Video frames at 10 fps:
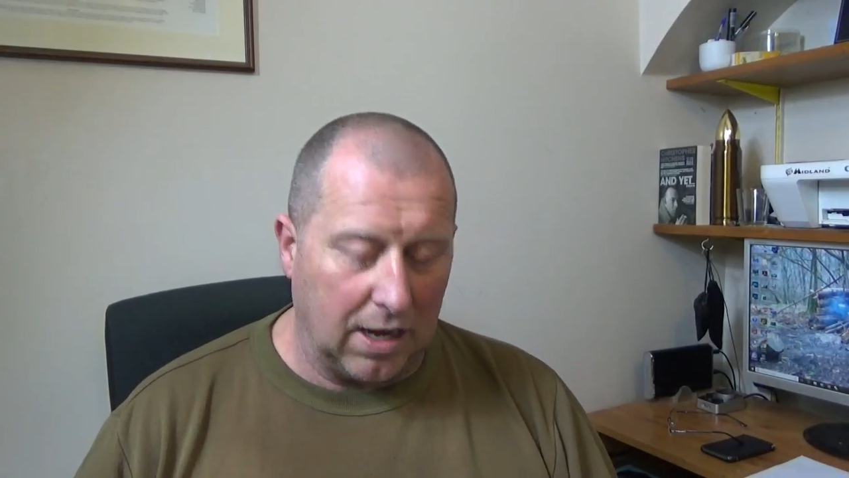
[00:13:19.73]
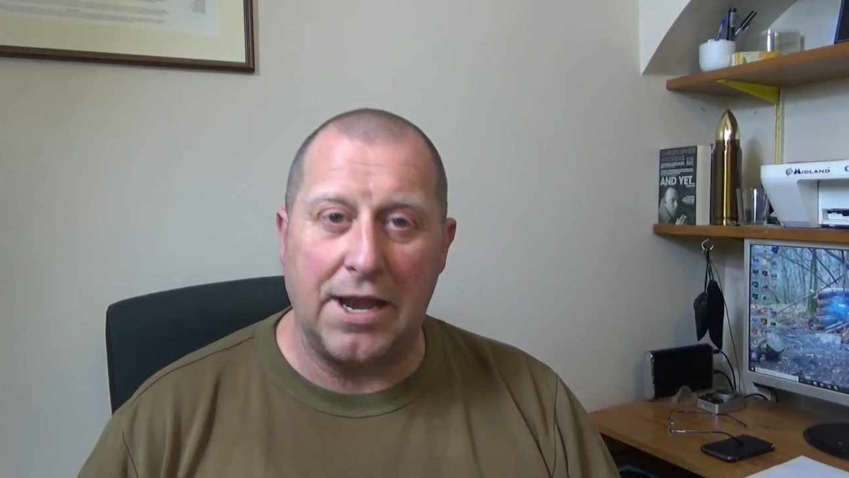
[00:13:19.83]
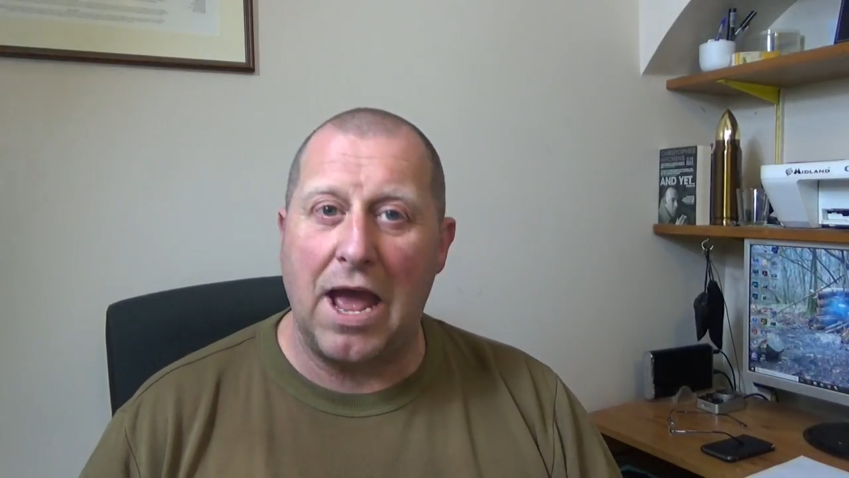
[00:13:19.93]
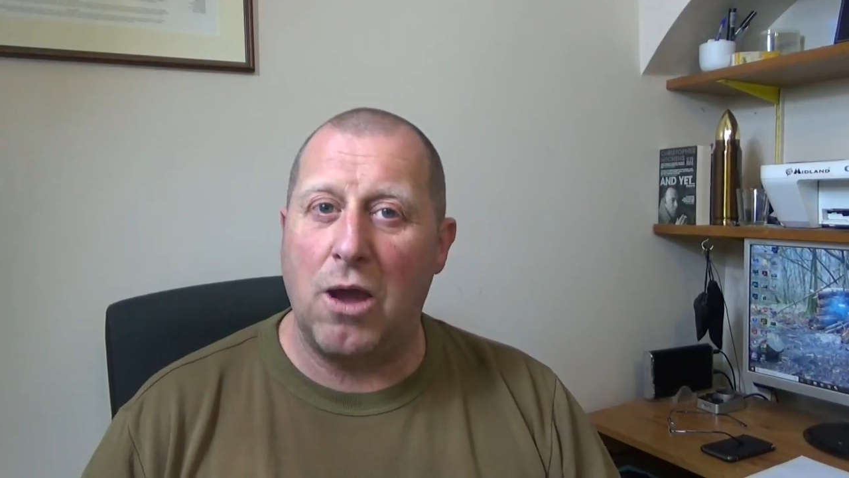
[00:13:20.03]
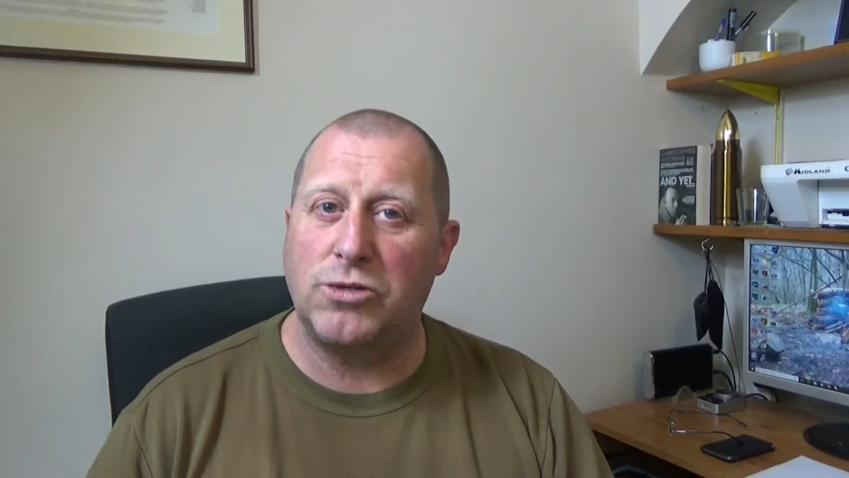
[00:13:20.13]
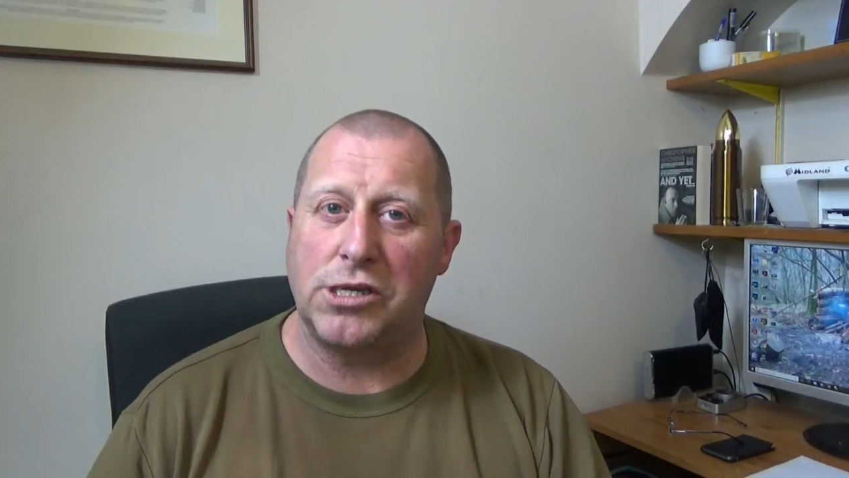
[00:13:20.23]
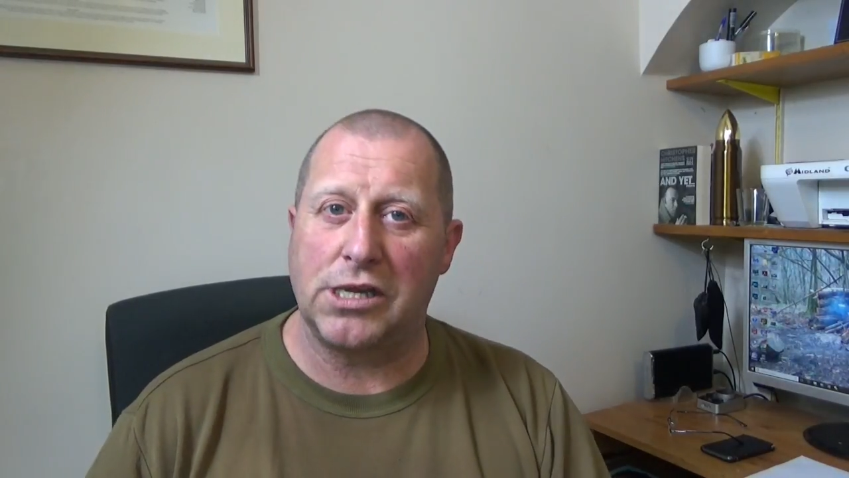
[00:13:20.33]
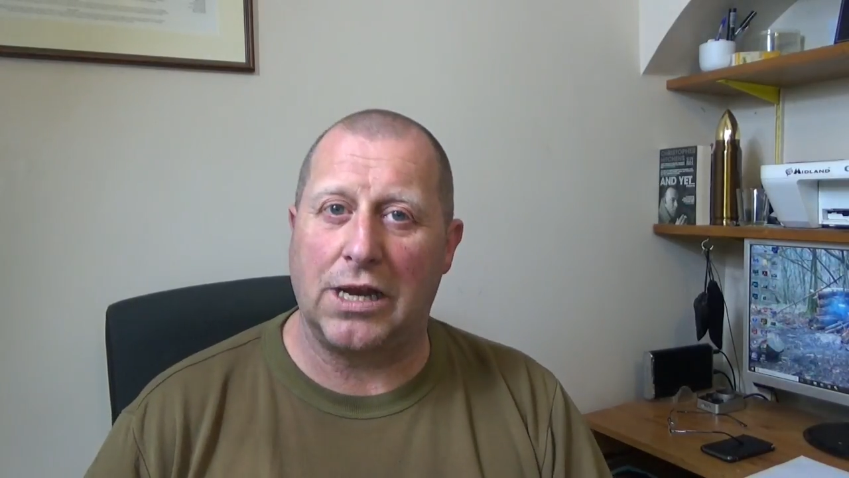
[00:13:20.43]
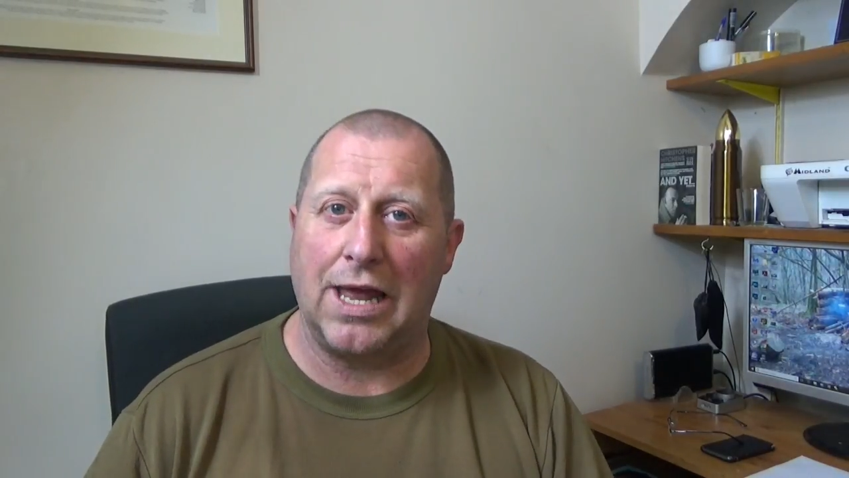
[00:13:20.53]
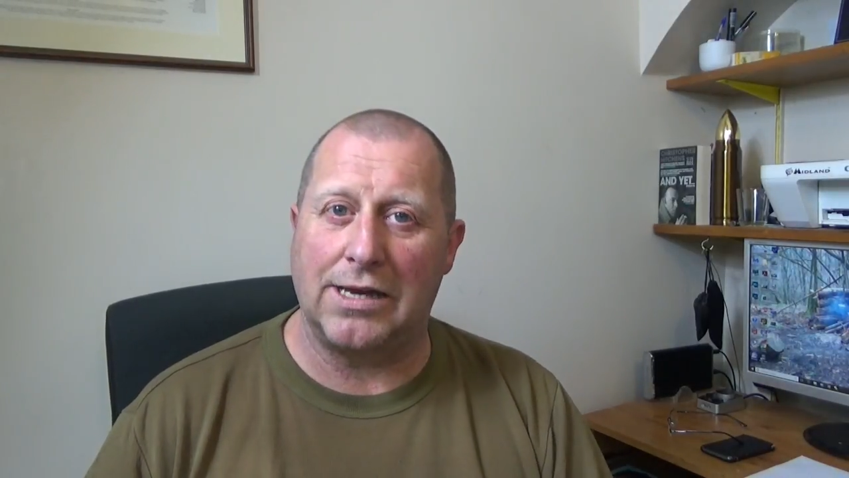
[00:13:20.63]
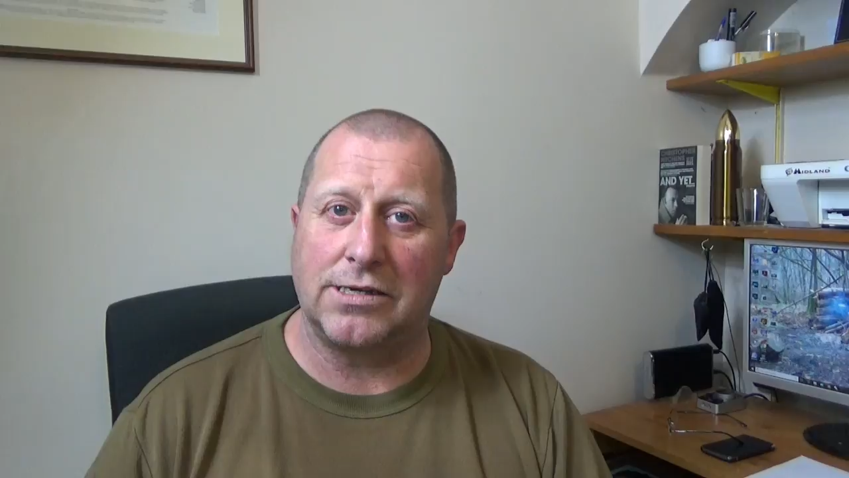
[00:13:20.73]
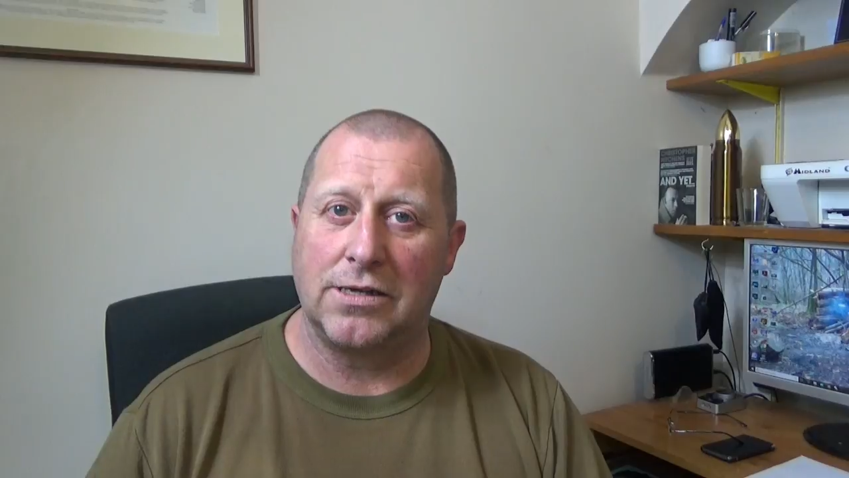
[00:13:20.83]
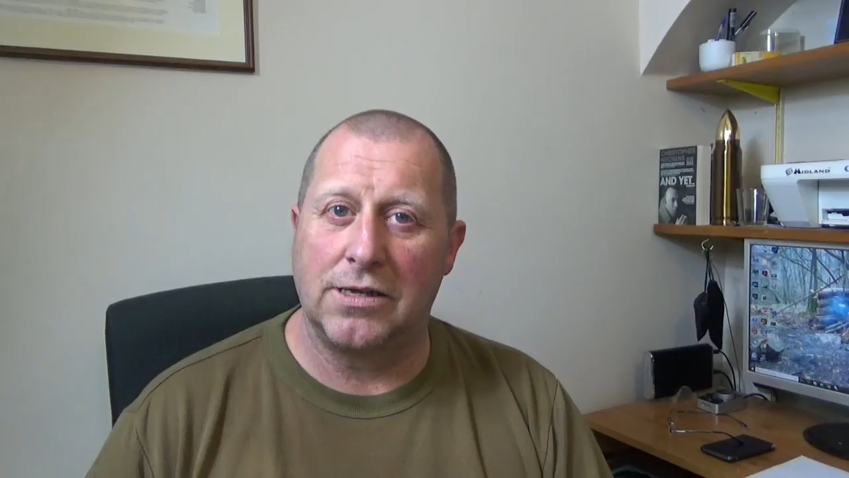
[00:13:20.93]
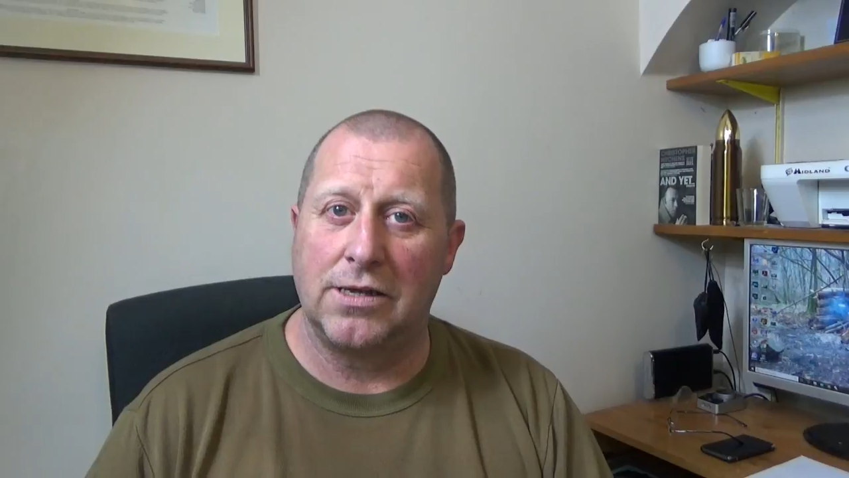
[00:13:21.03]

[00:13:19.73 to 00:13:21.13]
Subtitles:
and how to select